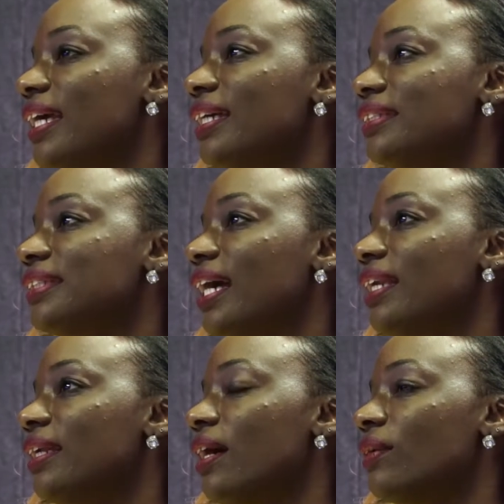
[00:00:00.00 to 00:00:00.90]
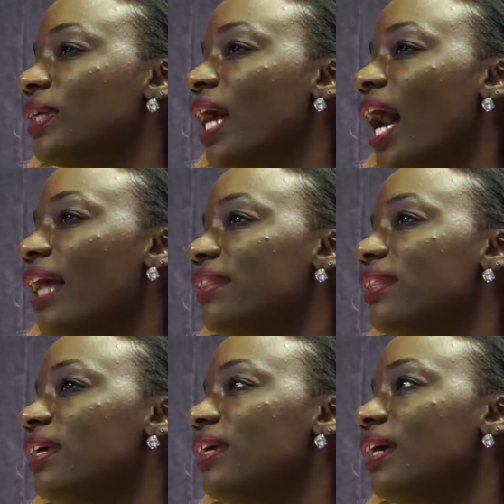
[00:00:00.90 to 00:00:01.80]
The inside and out. I
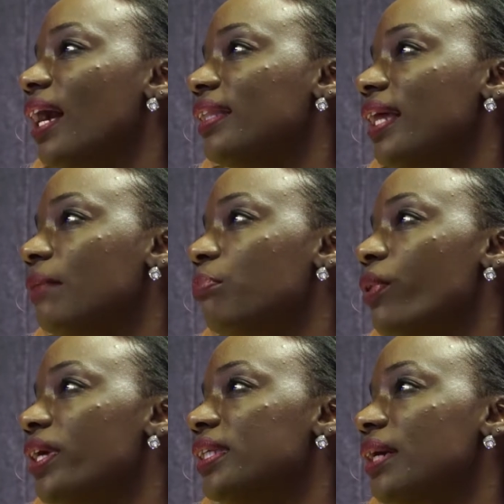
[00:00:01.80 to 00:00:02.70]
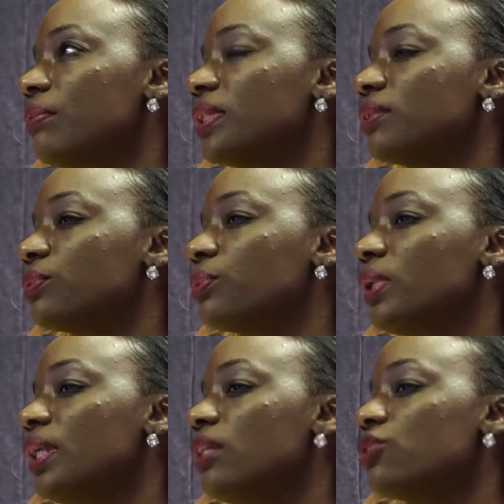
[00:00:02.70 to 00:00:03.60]
think at that point I was
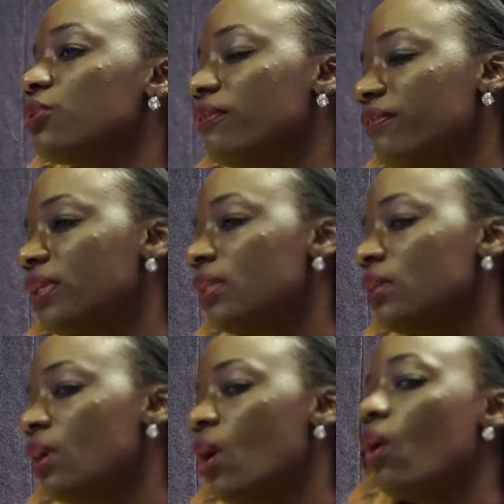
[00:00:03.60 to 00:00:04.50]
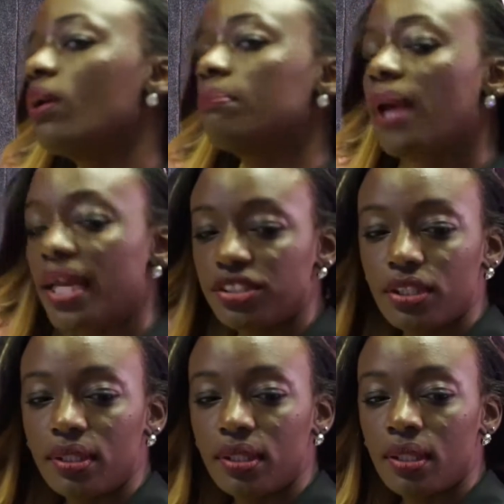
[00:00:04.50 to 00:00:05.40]
really driven on
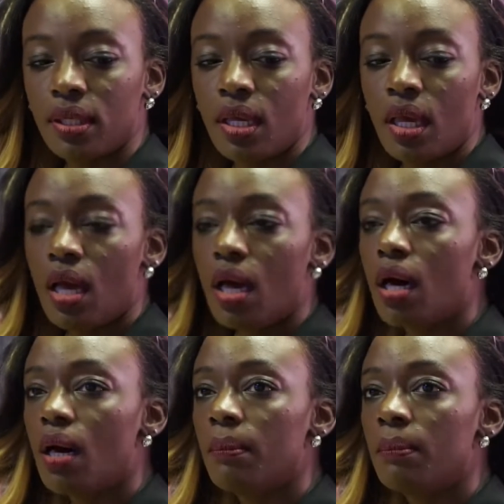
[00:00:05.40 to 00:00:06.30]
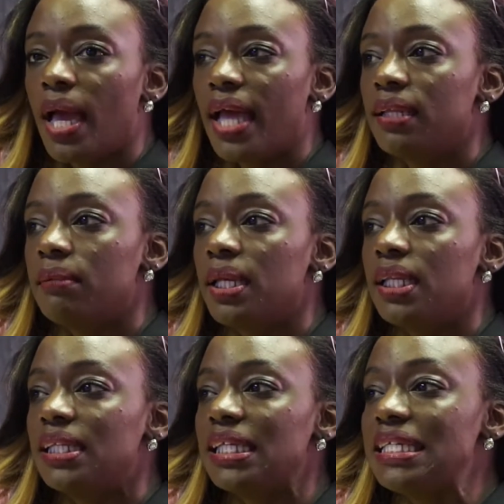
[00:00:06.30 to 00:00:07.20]
passion, mm-hmm. um, and it
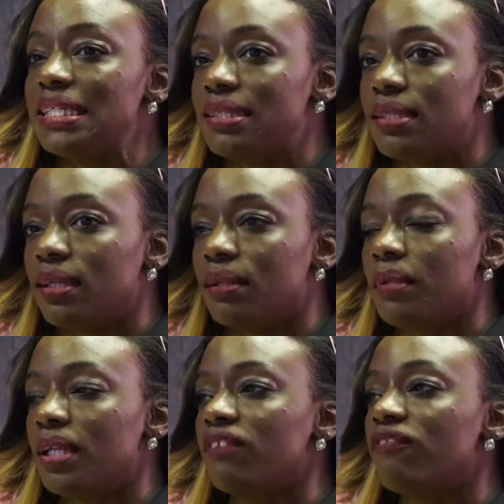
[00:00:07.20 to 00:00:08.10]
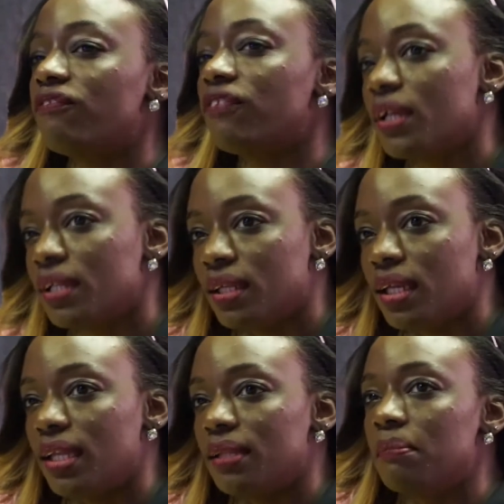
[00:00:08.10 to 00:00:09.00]
made it easy. It made it fun.
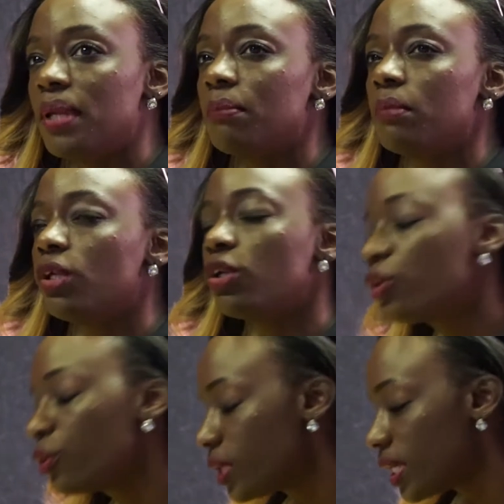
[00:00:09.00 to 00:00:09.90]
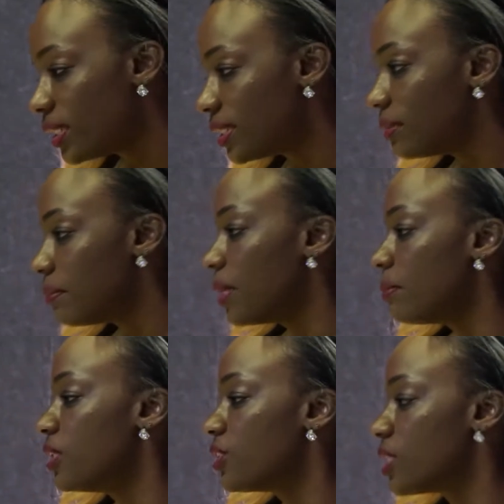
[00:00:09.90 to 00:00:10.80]
It made me curious. It made
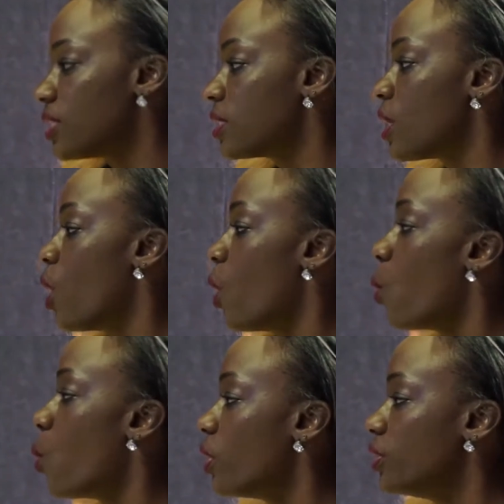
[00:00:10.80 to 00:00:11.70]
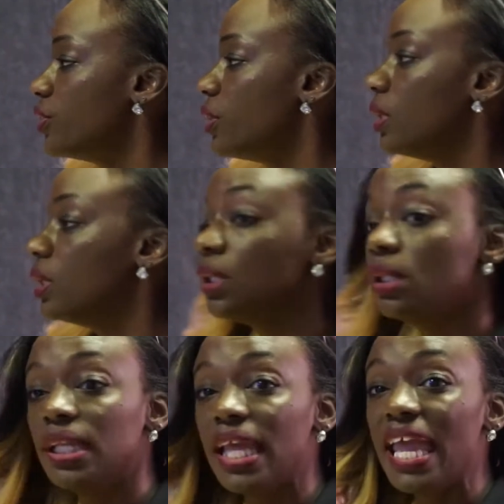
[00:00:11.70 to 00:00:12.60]
me just want to
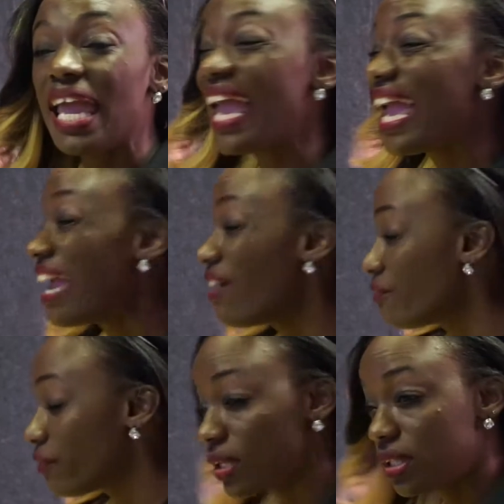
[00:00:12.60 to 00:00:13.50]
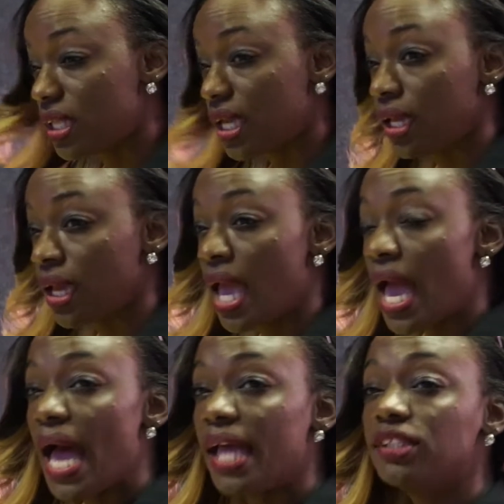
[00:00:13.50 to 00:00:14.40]
learn everything.
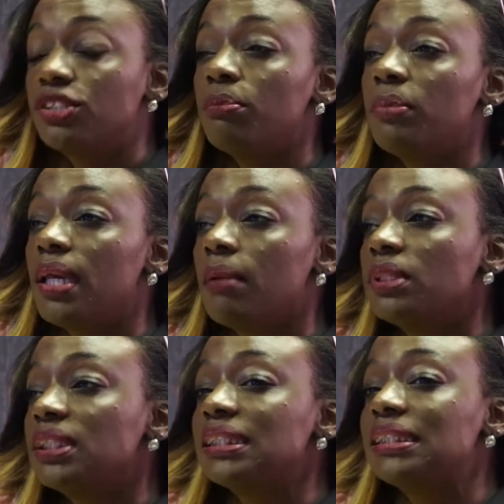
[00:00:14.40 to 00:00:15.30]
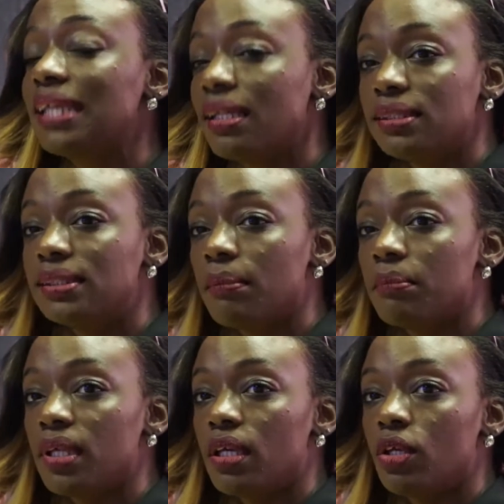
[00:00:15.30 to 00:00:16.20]
And to be able to sell
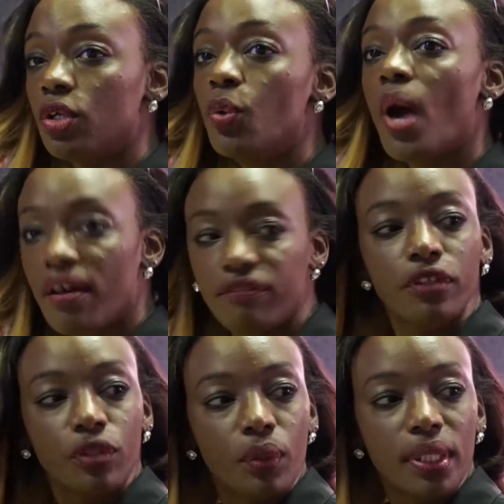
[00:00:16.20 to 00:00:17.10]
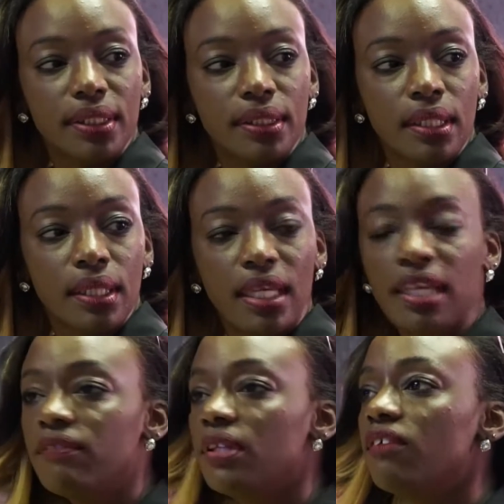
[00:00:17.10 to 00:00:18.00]
something, you have to know it. Mm-hmm.
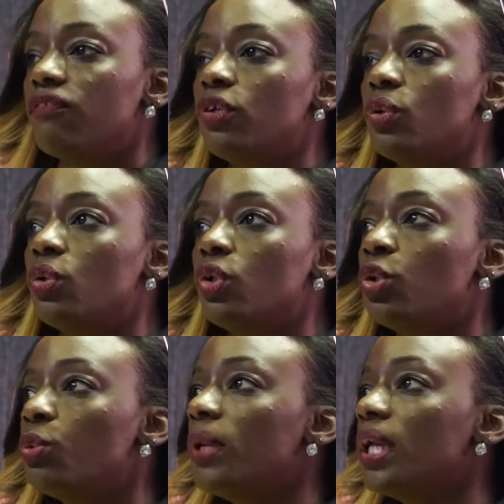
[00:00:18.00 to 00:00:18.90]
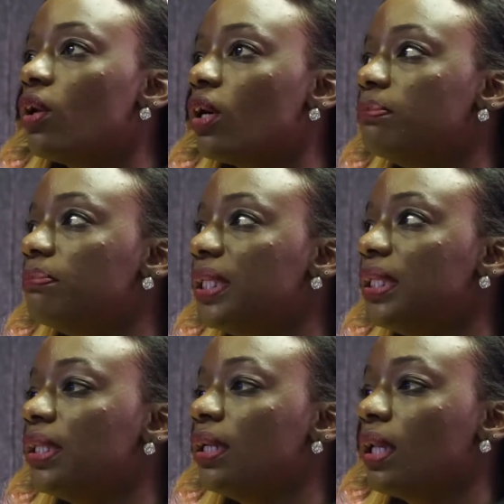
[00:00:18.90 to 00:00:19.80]
Even if you, you may not
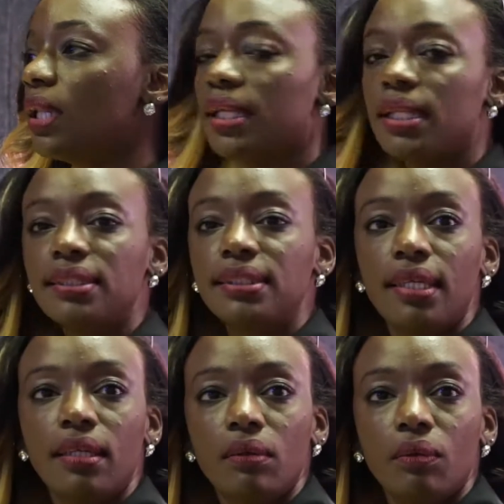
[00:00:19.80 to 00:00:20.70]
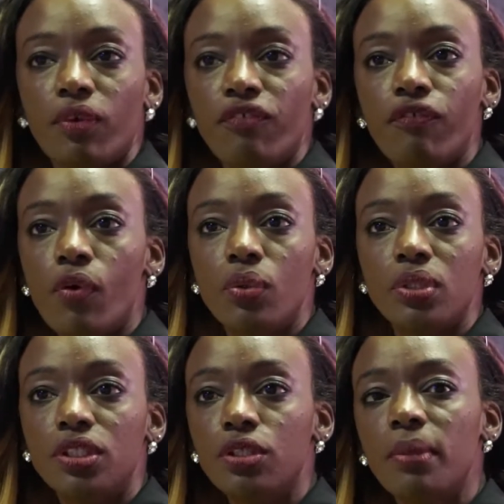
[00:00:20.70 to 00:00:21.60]
be, like let's say with
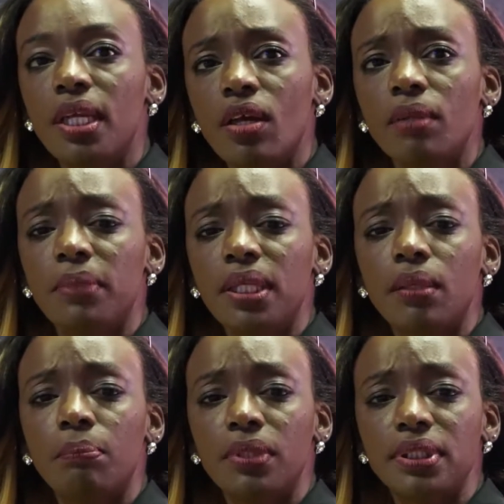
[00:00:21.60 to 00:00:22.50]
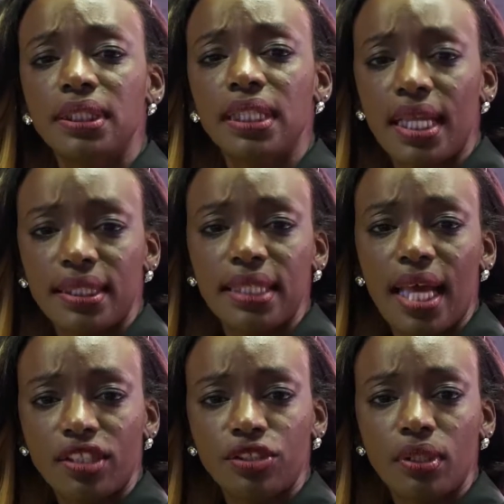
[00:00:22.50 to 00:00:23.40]
phones, you may not be the person that's
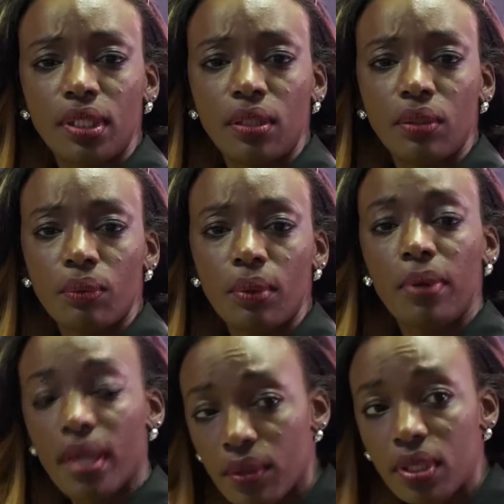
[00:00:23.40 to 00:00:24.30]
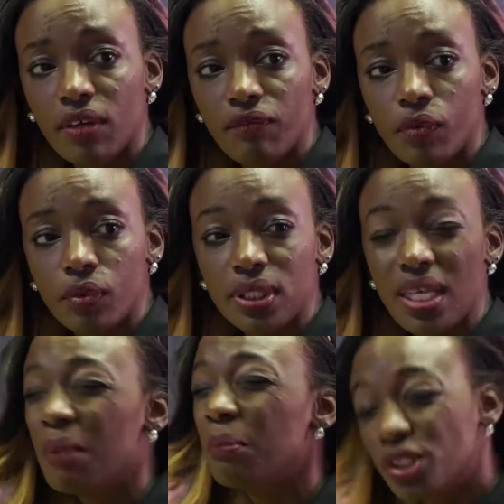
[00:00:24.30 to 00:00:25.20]
actually repairing the phones,
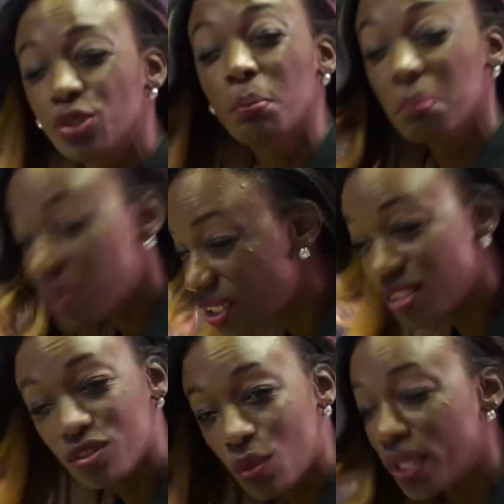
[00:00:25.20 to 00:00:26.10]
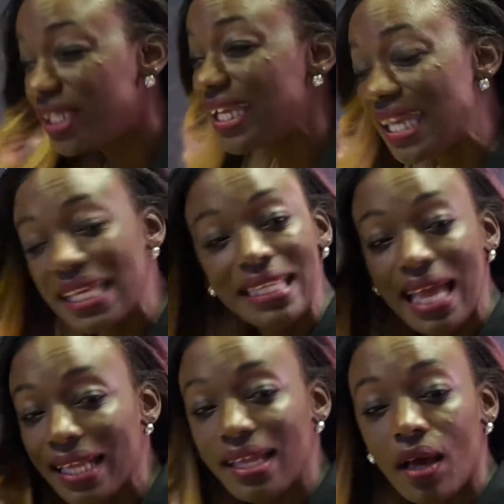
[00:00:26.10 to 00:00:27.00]
but you must know it in
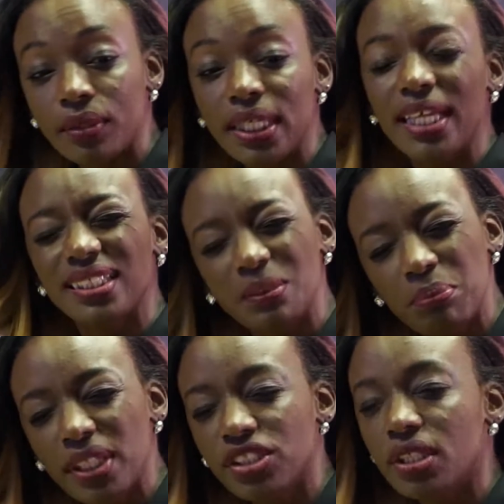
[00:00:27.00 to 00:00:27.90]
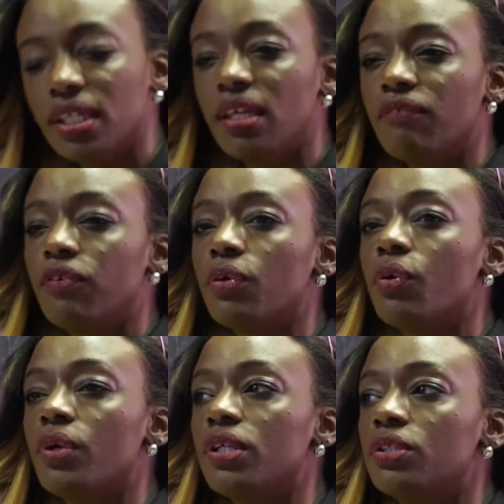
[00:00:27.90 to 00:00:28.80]
and out, especially if you're
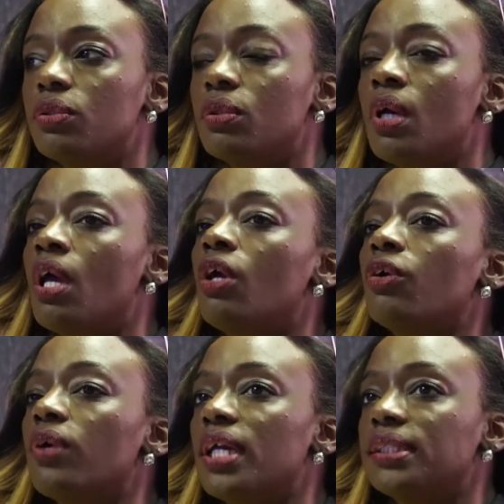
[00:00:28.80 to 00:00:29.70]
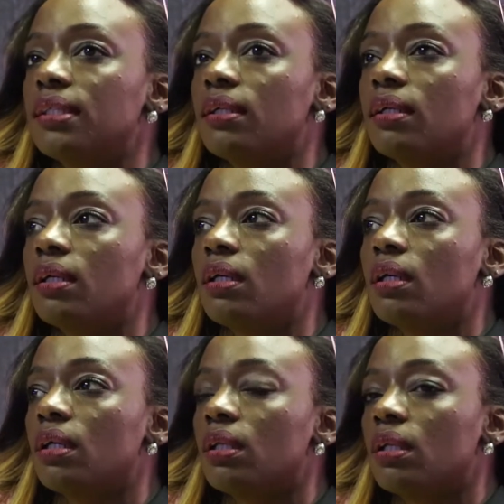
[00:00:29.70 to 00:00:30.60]
going to create a,
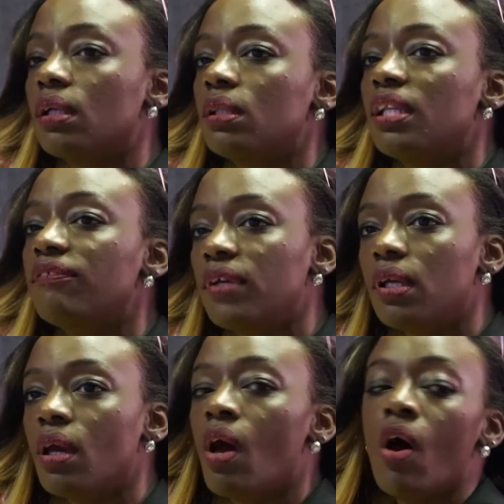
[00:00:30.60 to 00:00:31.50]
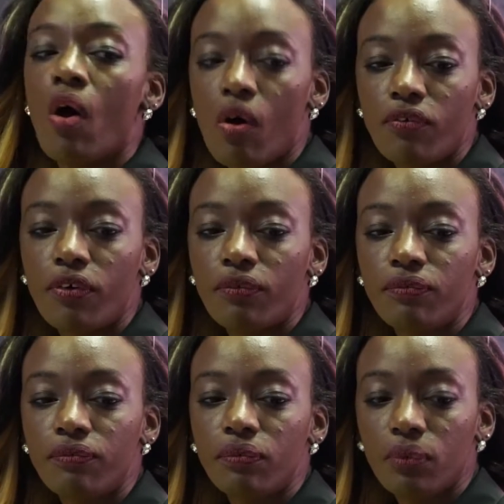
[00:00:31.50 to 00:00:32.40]
a, a living off
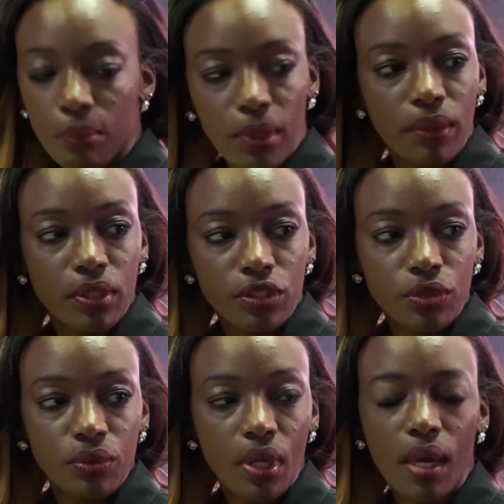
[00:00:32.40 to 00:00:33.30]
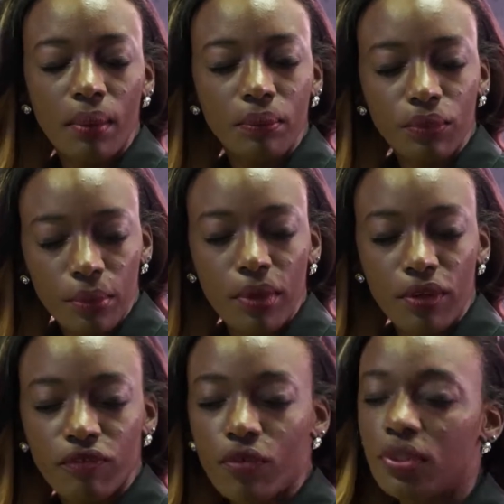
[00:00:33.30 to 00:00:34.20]
of repairing shoe, um,
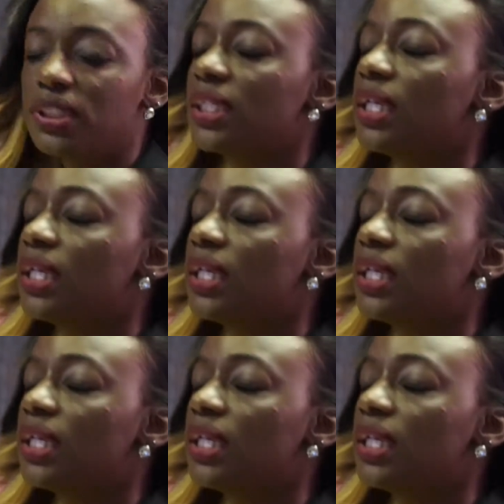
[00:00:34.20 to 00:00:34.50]
repairing phones.